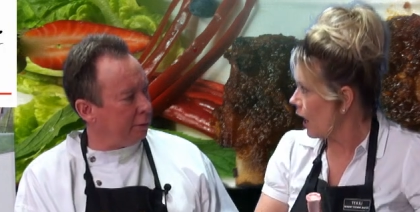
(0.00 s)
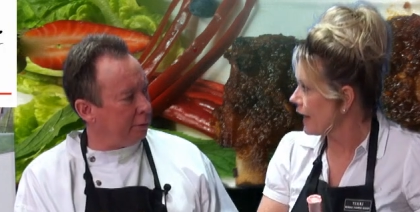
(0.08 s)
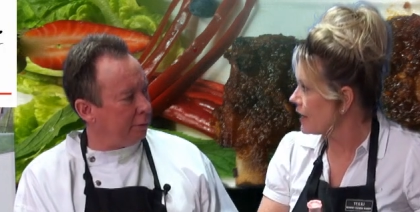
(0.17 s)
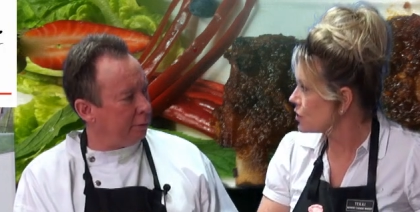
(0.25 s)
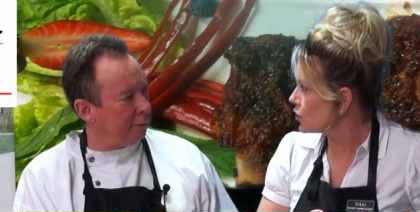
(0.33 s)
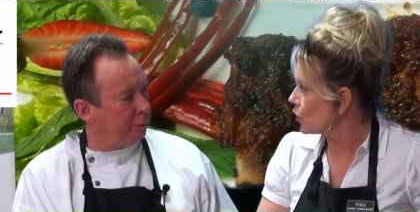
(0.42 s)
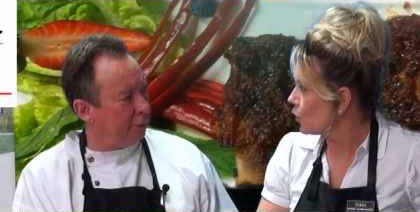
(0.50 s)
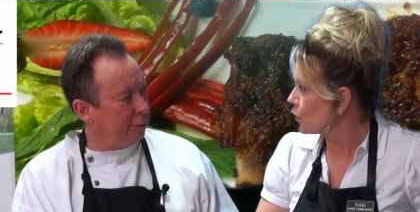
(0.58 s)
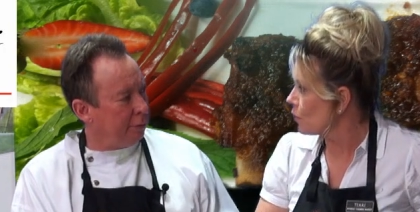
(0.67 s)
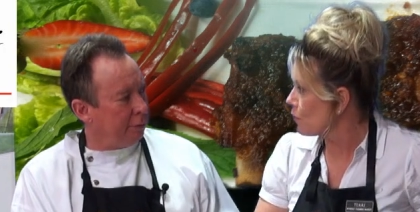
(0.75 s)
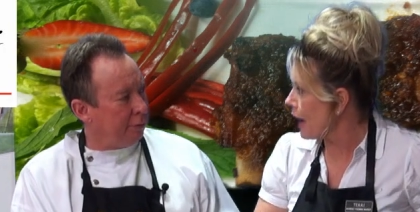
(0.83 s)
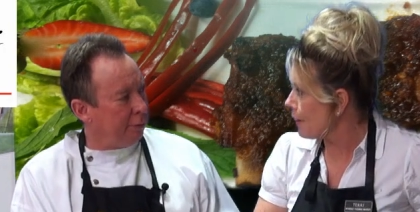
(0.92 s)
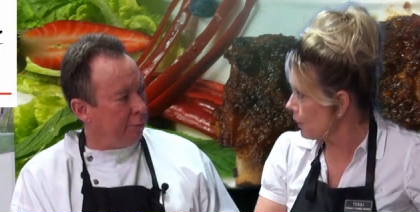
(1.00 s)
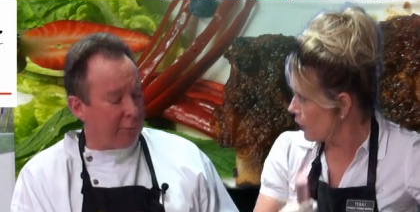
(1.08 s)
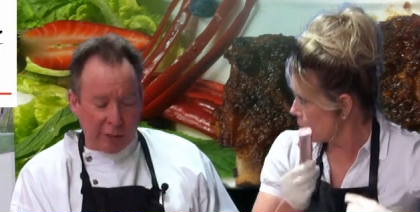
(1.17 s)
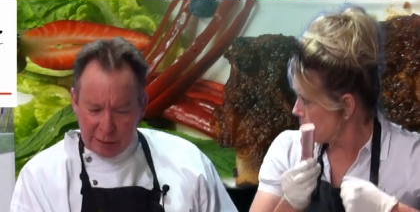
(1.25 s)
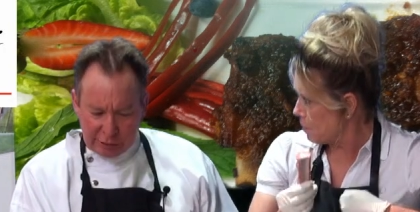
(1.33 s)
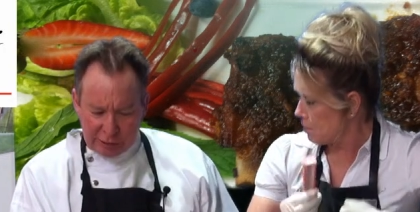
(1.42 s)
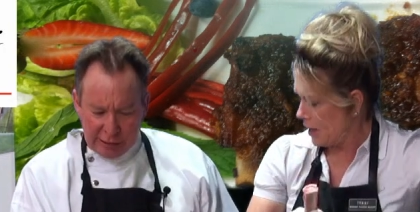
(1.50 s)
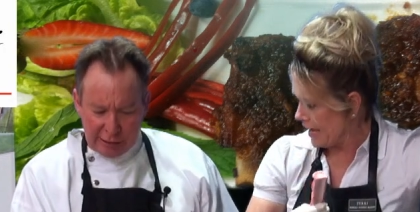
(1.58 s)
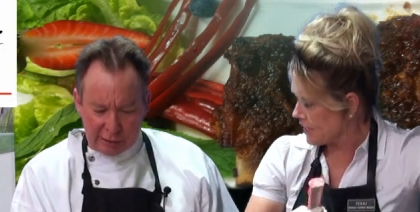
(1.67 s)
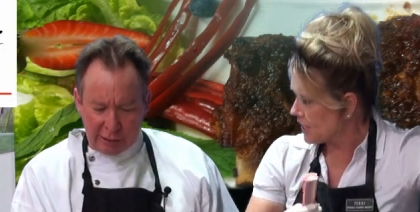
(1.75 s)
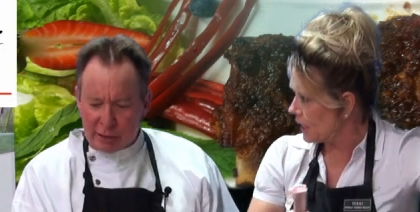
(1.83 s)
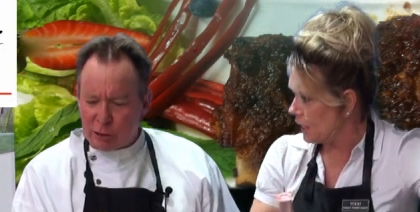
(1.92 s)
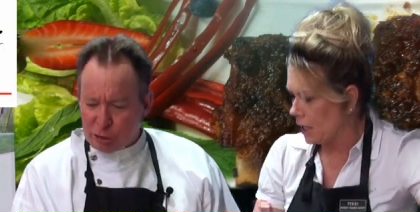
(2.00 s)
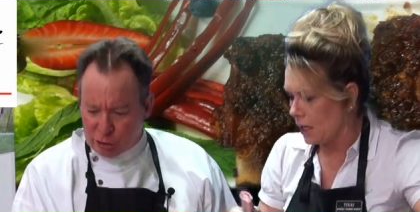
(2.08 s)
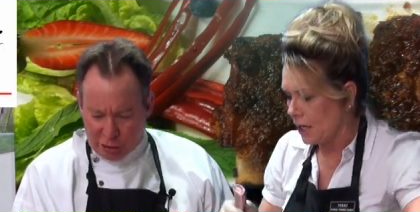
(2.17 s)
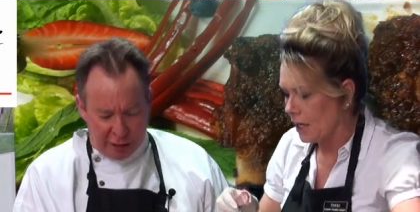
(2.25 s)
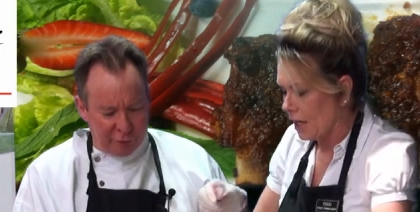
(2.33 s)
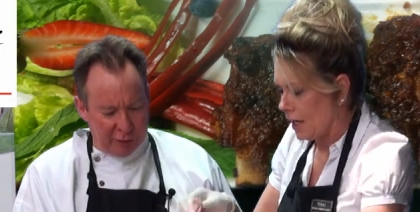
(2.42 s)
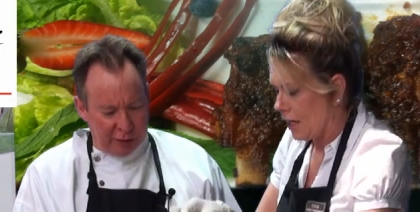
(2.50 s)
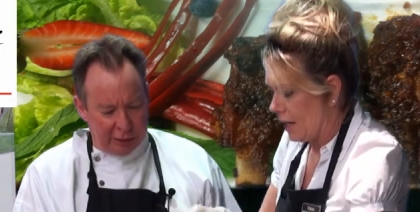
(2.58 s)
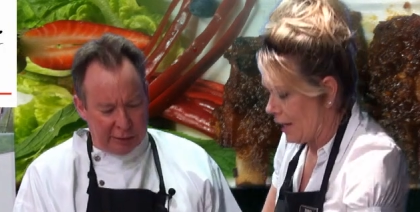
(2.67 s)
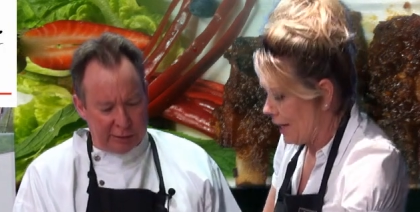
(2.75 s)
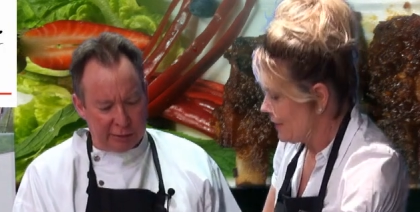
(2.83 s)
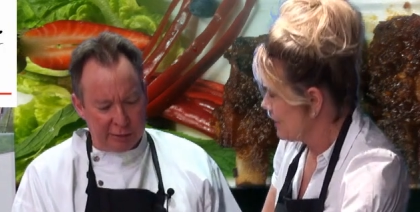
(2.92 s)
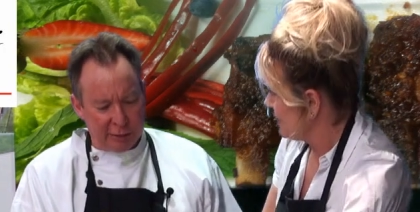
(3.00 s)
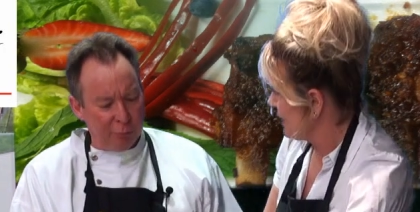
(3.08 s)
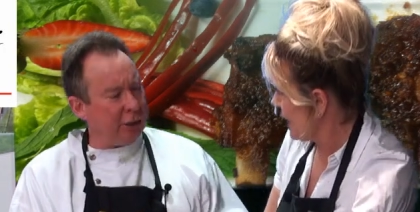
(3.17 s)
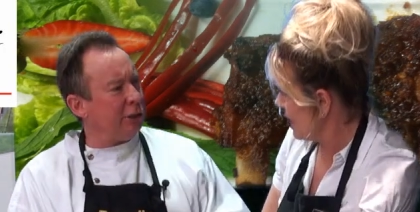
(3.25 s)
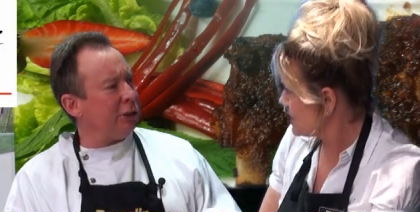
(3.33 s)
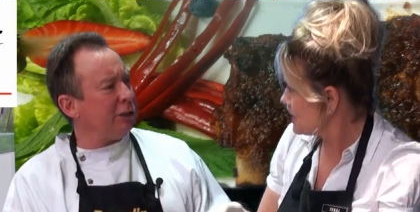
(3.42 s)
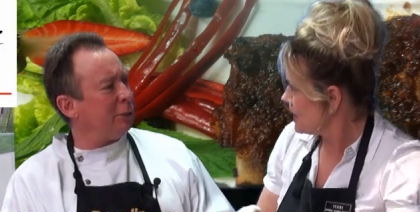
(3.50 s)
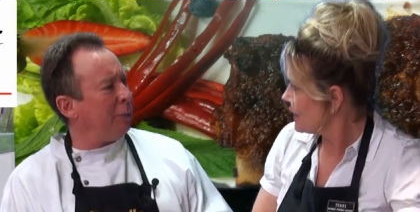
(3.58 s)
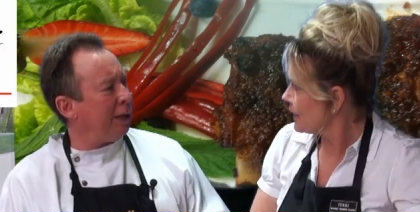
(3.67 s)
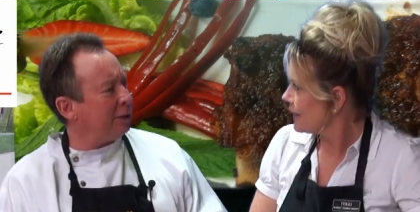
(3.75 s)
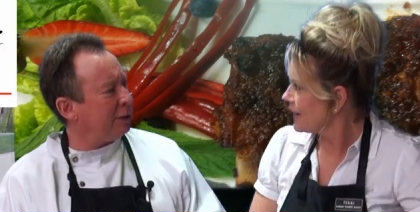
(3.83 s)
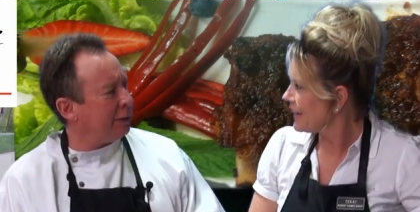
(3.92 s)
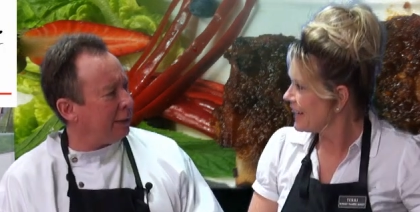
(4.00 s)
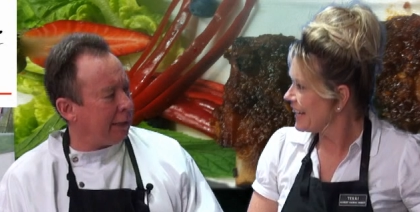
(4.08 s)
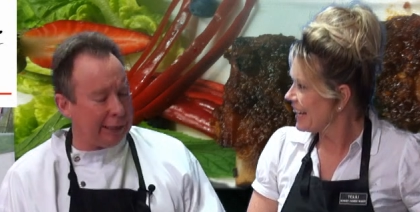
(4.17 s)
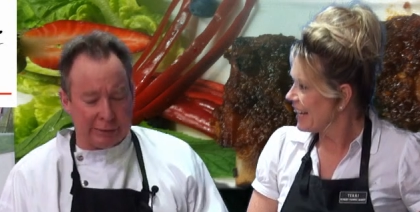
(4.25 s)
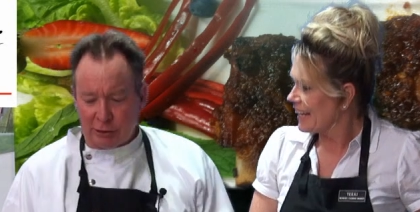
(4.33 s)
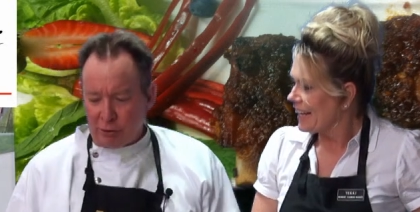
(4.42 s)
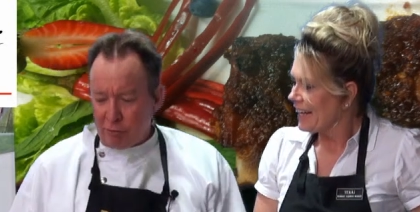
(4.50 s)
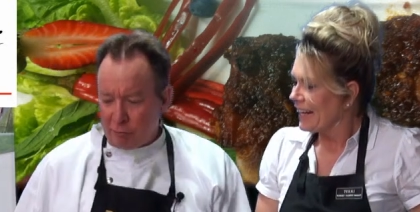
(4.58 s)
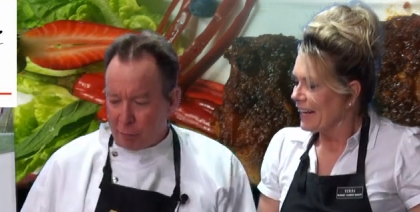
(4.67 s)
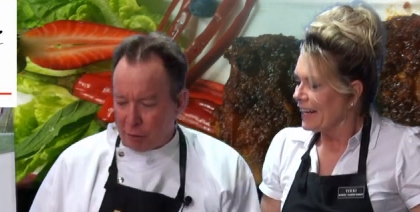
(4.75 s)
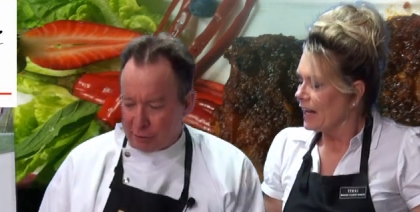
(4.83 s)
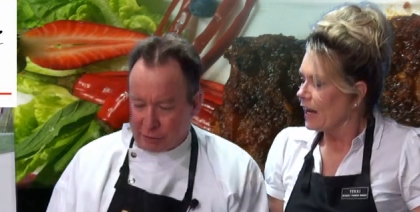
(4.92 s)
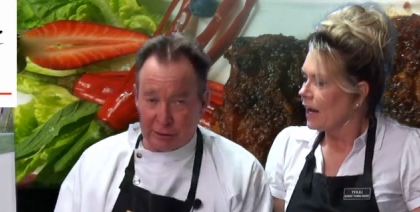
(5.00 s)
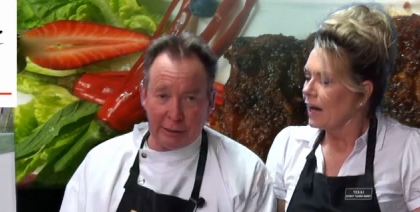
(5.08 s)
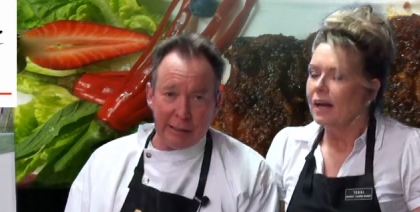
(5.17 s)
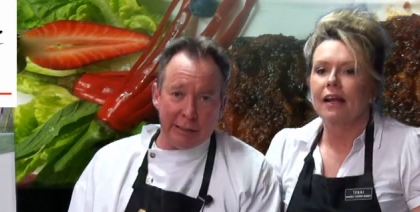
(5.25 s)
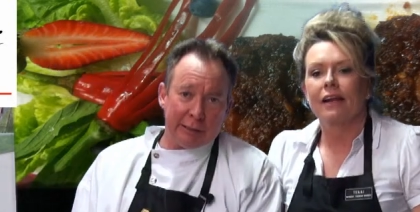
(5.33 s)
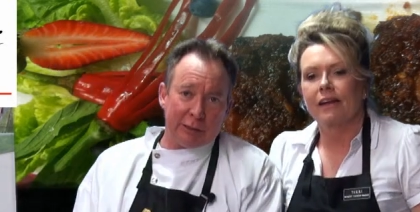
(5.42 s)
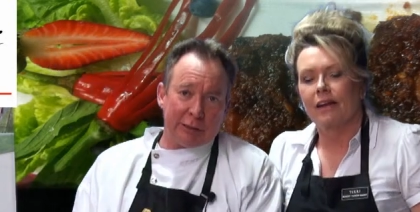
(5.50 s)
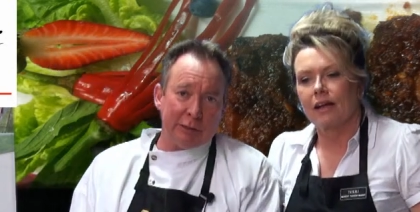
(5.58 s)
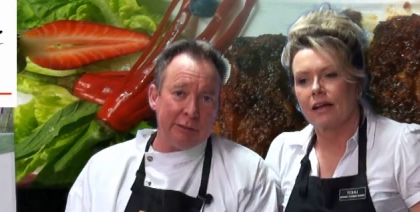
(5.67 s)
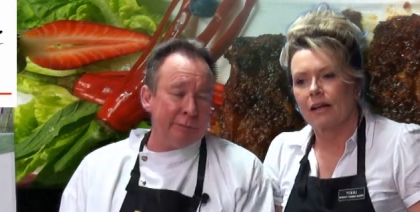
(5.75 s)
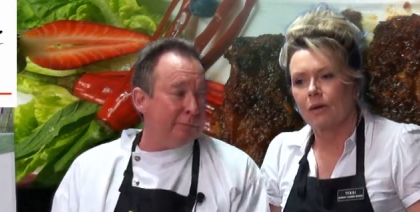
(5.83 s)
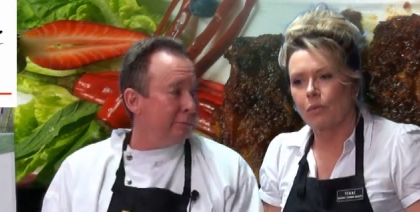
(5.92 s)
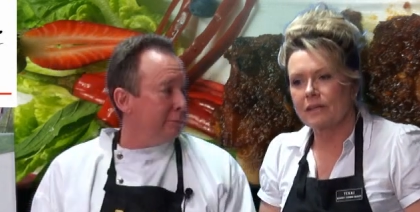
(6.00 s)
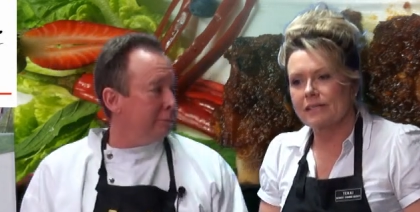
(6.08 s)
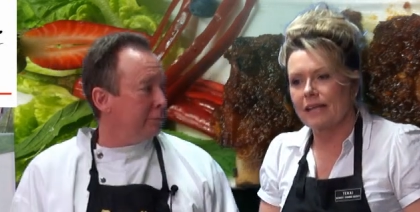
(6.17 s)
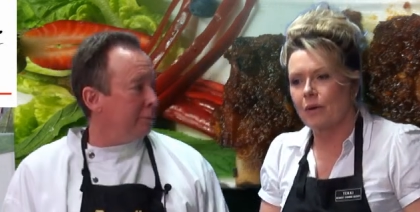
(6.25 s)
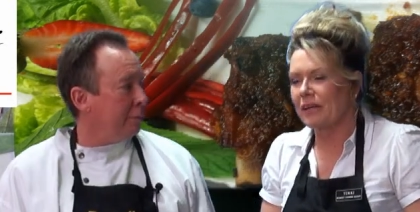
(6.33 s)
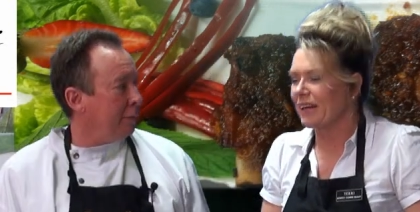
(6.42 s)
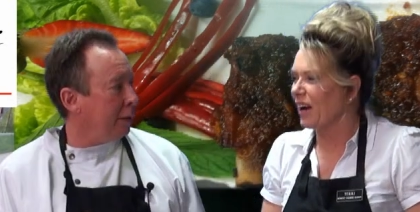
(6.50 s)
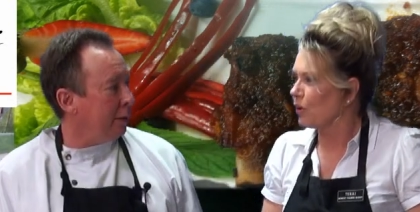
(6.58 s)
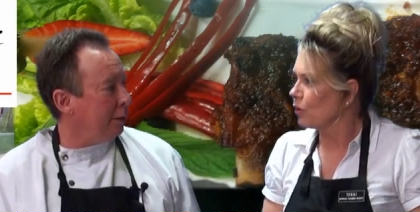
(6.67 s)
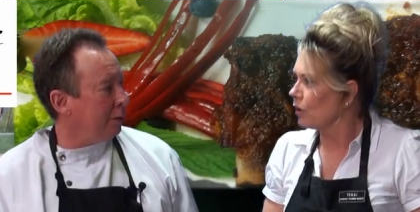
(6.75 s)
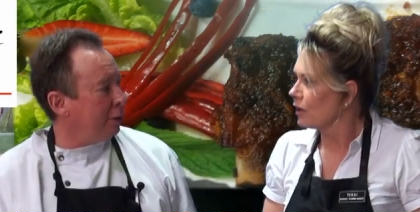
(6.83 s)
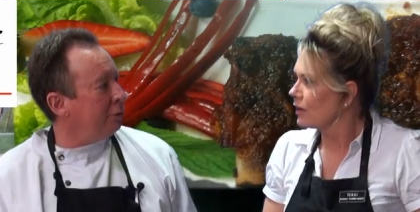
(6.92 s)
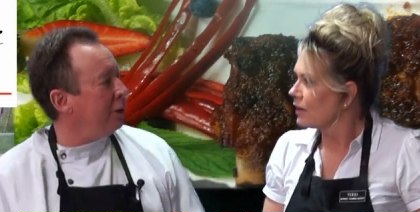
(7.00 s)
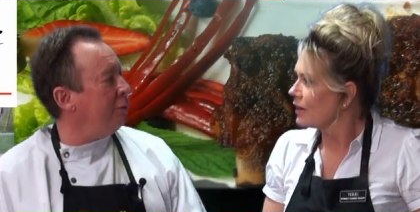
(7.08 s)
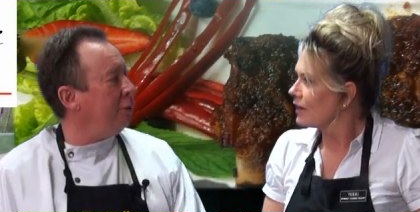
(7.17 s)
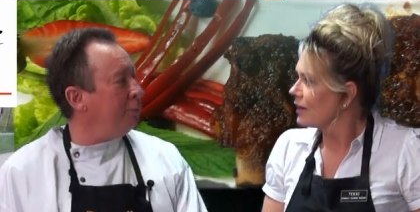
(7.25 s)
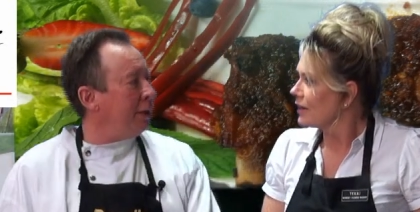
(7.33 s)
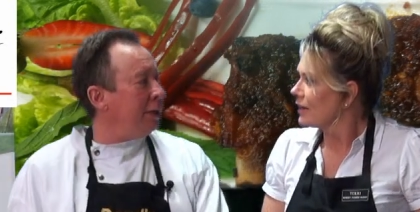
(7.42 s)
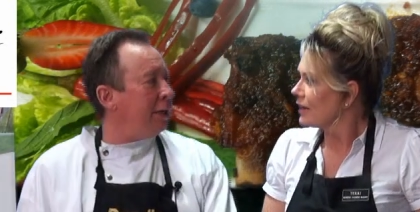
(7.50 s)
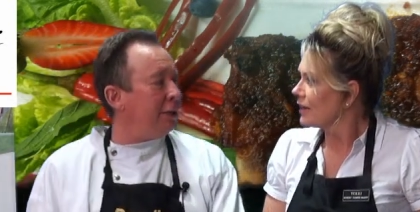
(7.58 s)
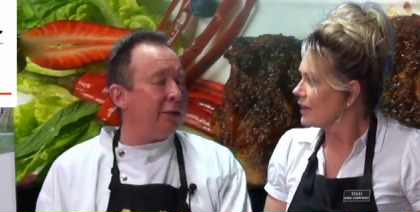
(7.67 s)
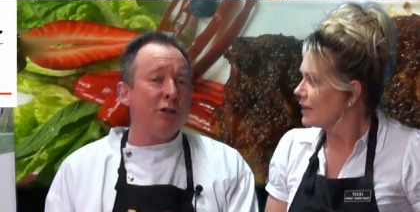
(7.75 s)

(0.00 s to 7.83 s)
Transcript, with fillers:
Speaker 1: I guess you called them Rambo. That's Meaty.
Speaker 2: it. Definitely. We yes. could just about sing that song by the Seekers.
Speaker 1: What's that one, Daryl?
Speaker 2: There'll never be another